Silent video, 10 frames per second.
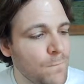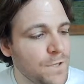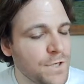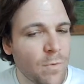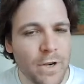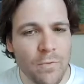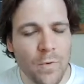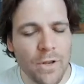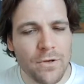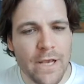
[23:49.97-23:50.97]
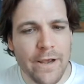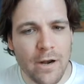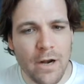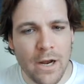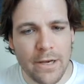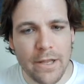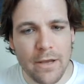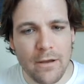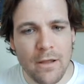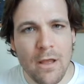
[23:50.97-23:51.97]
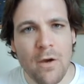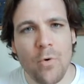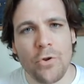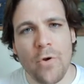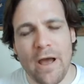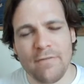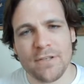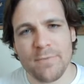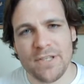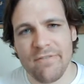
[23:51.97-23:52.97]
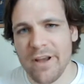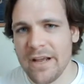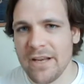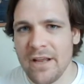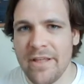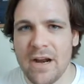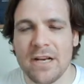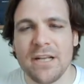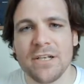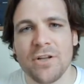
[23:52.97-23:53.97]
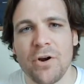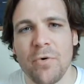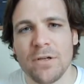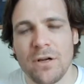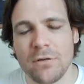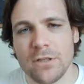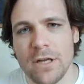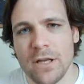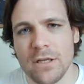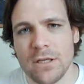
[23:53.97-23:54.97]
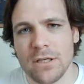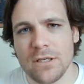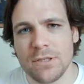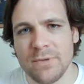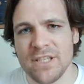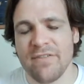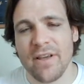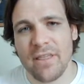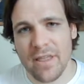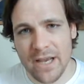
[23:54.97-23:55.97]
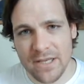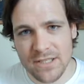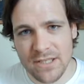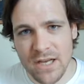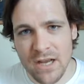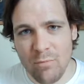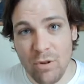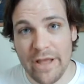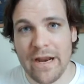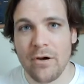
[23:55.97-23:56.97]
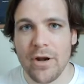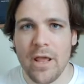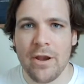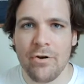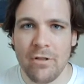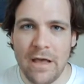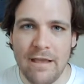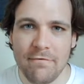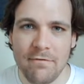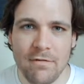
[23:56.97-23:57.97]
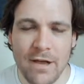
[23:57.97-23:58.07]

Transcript: So when you take on an idea, when you have a specific idea, that idea is going to result in specific things played out in your life.